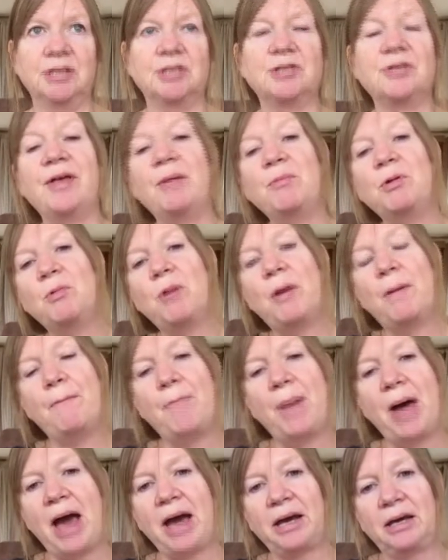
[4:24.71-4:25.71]
So then we
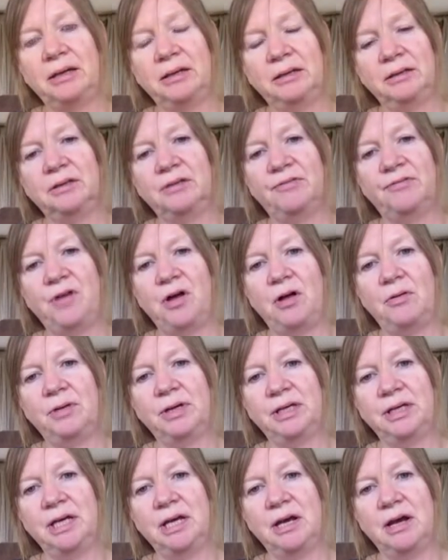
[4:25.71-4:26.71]
went back the
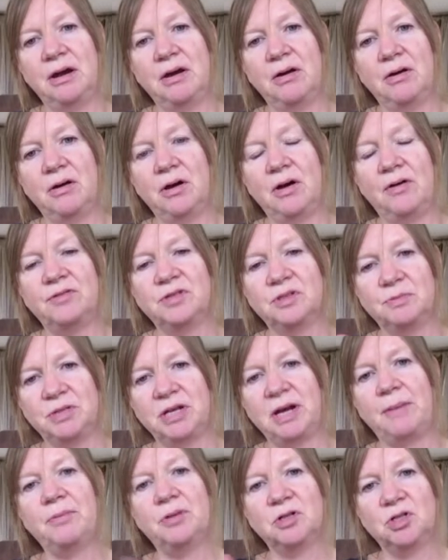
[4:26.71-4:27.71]
following year of
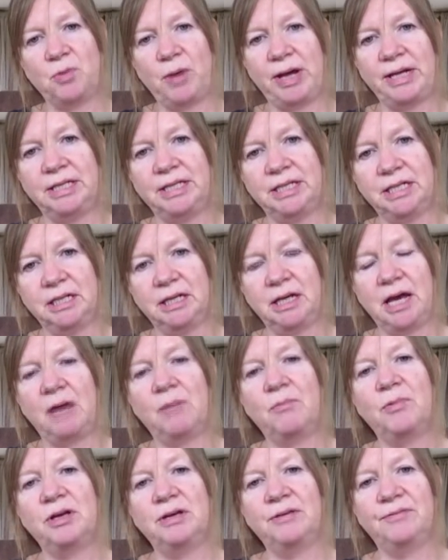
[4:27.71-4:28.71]
September 20,
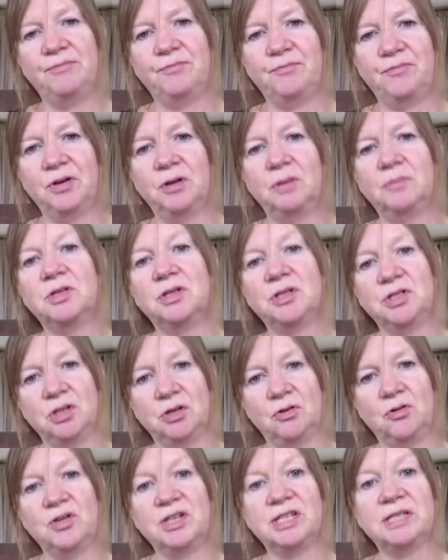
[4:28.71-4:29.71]
and we filmed
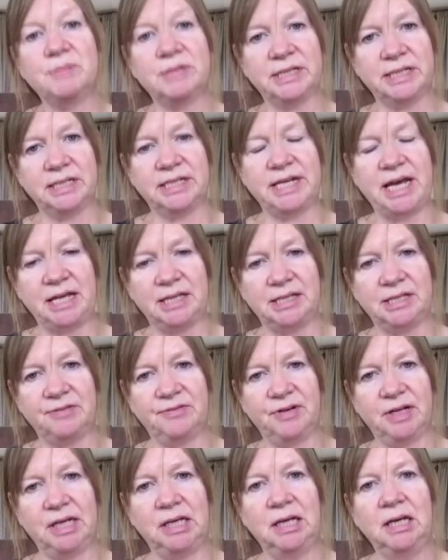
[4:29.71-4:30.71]
until Christmas
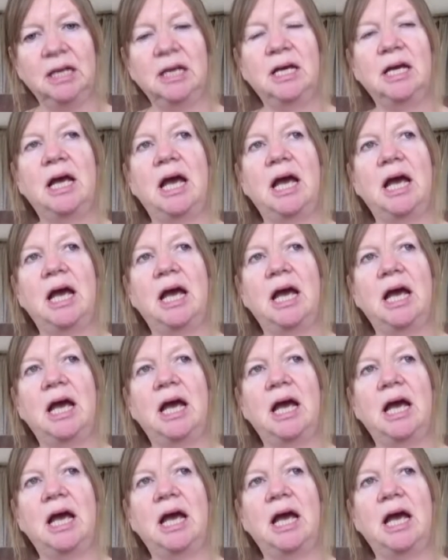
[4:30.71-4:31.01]
intensively,